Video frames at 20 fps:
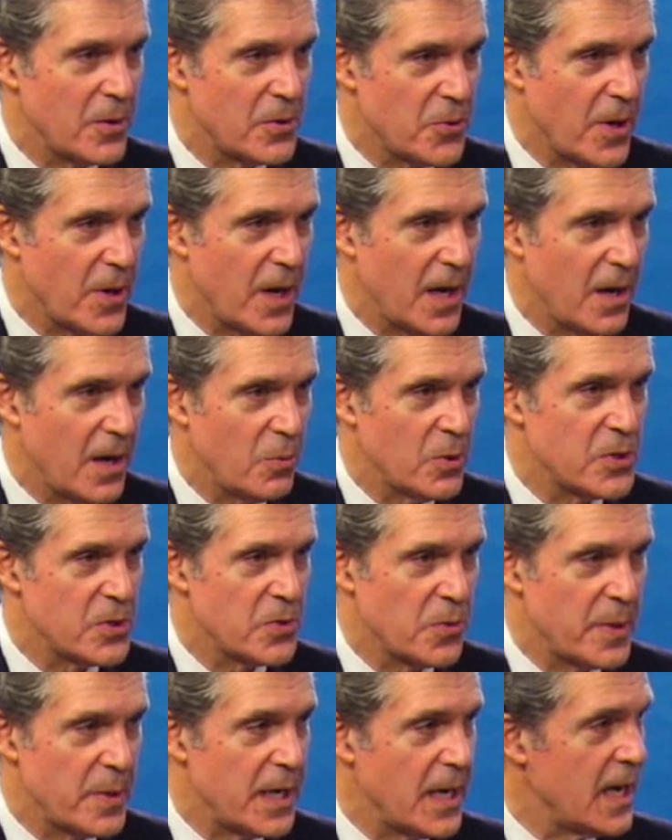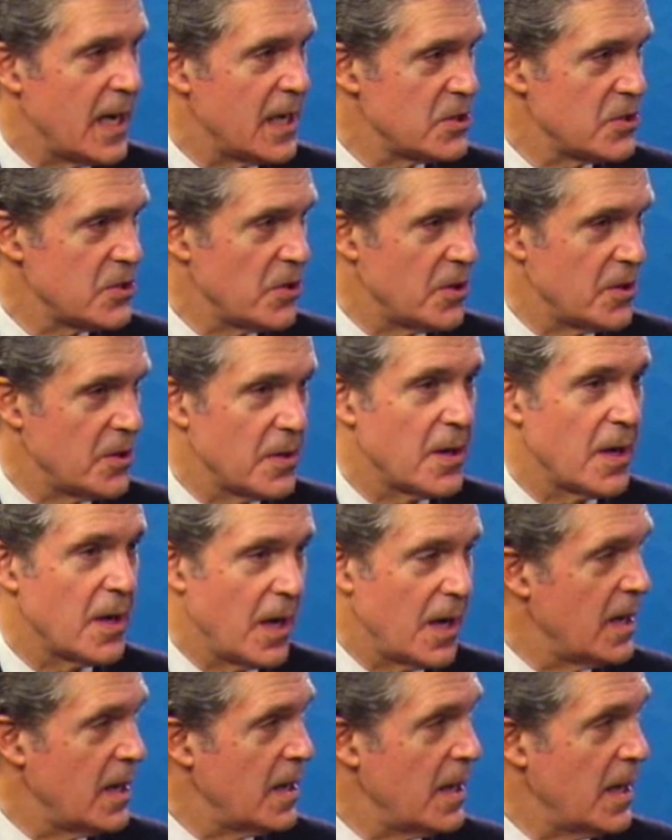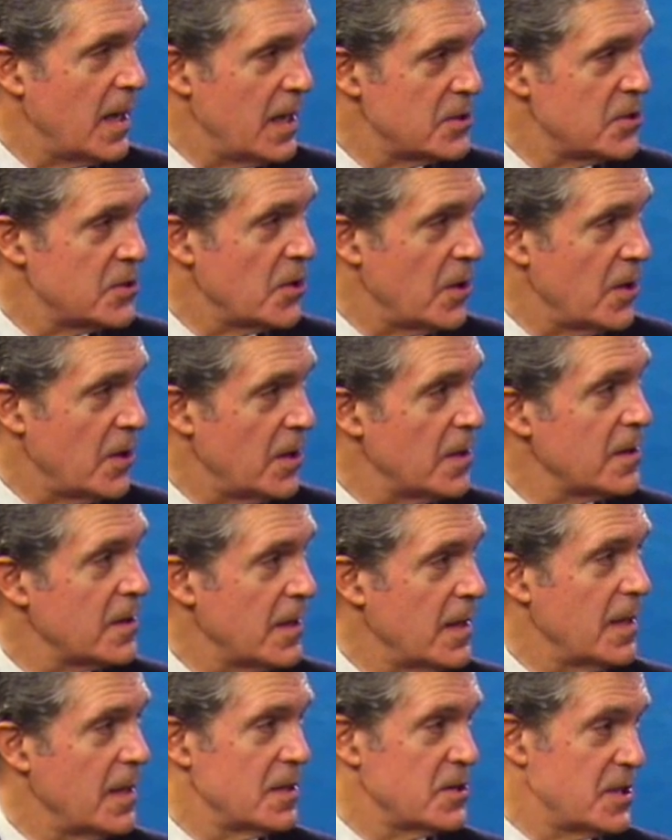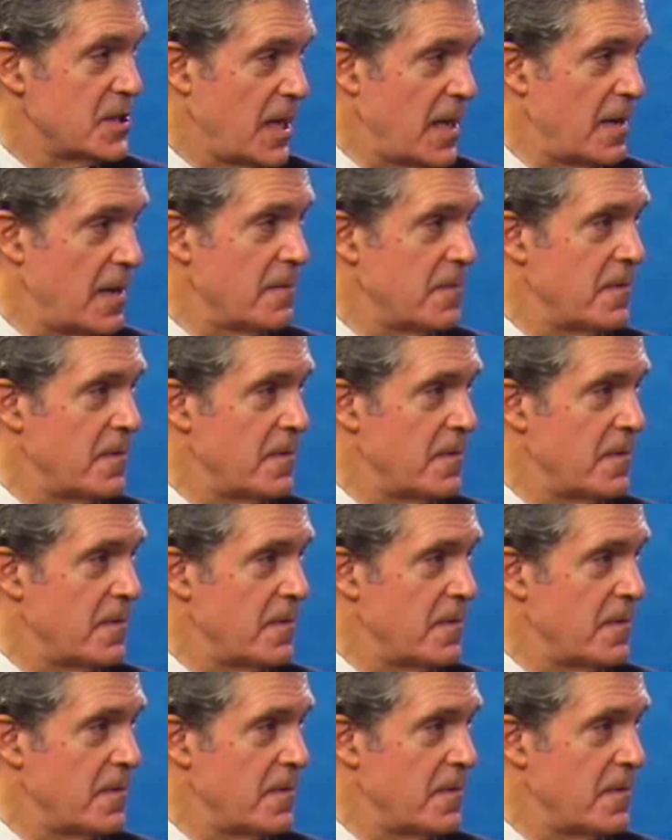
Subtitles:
trial, which will be ISAR safe.